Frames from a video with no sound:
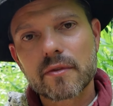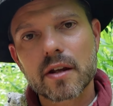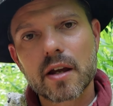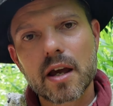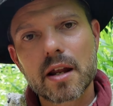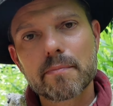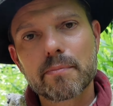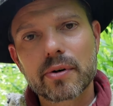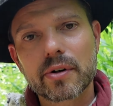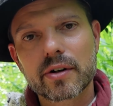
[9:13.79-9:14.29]

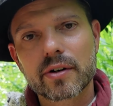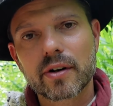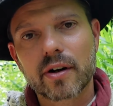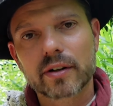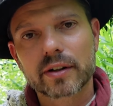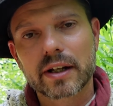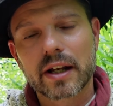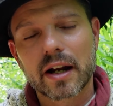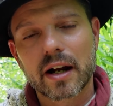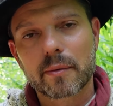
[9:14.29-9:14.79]
and put it
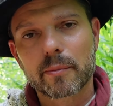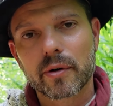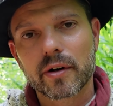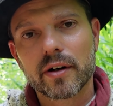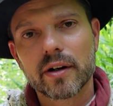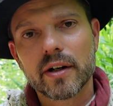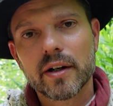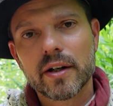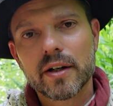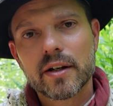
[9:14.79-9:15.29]
on
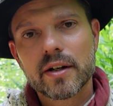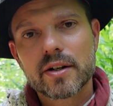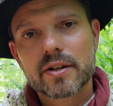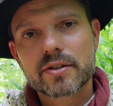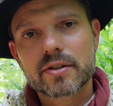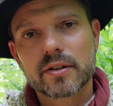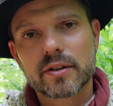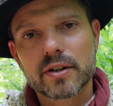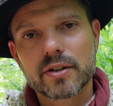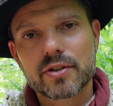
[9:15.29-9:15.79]
camera
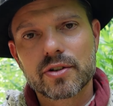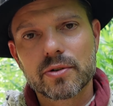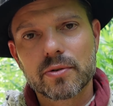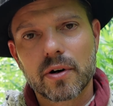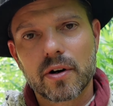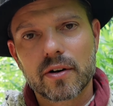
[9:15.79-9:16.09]
so that you